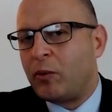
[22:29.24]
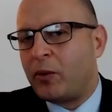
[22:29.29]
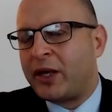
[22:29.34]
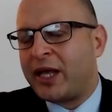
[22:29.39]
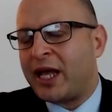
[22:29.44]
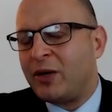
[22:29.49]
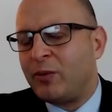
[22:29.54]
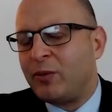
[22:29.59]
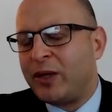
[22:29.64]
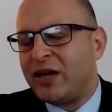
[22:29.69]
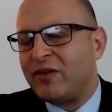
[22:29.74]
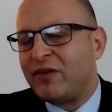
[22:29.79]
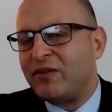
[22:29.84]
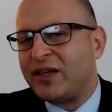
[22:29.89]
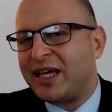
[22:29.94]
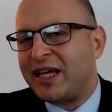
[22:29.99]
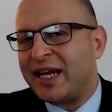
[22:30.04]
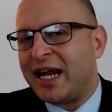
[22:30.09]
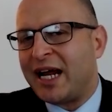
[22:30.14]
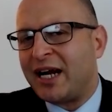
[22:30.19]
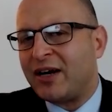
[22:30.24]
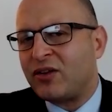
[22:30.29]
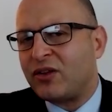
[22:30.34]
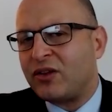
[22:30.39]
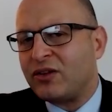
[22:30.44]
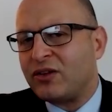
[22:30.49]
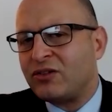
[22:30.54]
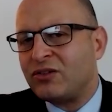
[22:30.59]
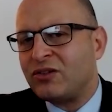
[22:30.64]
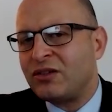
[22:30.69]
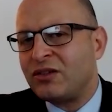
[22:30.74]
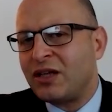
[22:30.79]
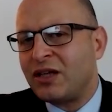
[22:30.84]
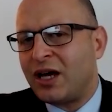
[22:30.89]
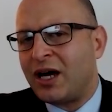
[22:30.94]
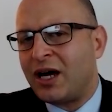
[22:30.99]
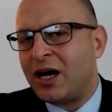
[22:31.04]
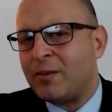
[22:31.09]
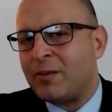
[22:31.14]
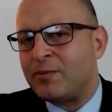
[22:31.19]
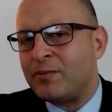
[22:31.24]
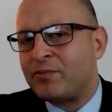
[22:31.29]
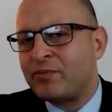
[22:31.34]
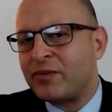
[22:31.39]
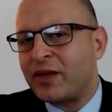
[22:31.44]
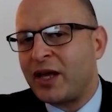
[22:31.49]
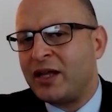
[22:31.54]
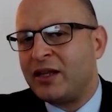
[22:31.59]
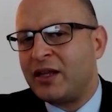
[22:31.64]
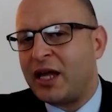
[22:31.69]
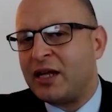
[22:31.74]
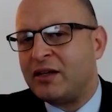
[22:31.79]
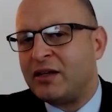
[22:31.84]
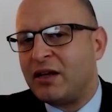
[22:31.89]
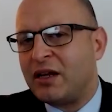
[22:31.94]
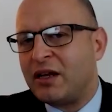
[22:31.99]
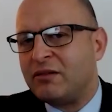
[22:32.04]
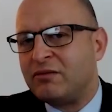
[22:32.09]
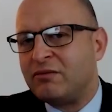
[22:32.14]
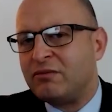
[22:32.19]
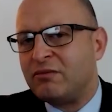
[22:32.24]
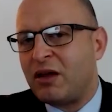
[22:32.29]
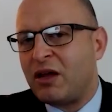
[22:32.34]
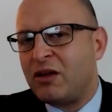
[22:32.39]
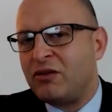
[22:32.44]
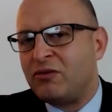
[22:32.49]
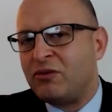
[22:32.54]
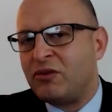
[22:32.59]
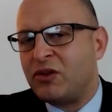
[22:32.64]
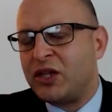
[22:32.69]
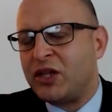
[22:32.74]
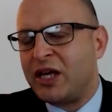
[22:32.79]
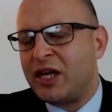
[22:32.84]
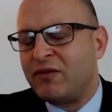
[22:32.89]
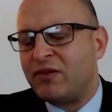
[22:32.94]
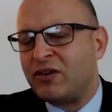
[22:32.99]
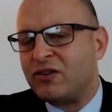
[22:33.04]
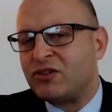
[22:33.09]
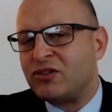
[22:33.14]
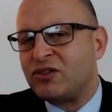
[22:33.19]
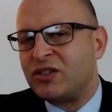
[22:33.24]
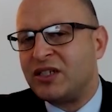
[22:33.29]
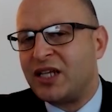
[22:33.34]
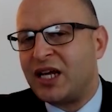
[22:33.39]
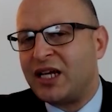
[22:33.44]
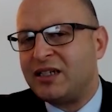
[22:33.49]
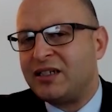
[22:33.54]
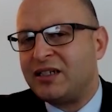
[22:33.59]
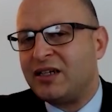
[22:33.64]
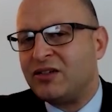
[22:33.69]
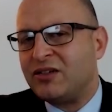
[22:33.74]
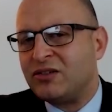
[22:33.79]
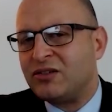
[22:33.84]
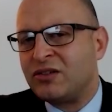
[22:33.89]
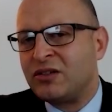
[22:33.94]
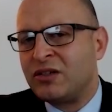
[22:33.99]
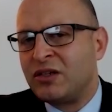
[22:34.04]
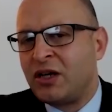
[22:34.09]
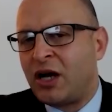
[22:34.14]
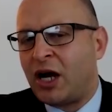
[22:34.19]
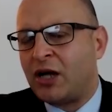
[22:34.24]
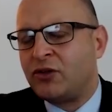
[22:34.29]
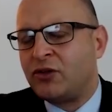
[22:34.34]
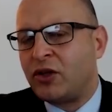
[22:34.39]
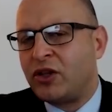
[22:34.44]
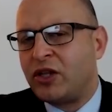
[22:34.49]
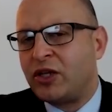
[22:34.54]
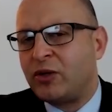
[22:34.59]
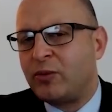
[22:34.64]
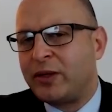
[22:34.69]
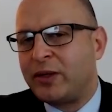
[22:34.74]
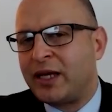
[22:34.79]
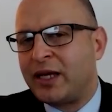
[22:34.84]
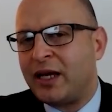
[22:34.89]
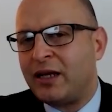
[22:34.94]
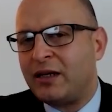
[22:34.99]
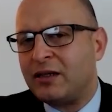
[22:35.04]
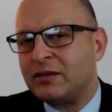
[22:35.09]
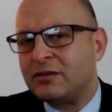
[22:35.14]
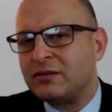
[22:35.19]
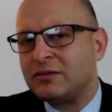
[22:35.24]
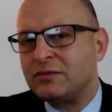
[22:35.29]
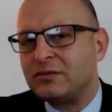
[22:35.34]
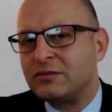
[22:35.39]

can we ever get out of this? And the evidence to date is, I don't think we can.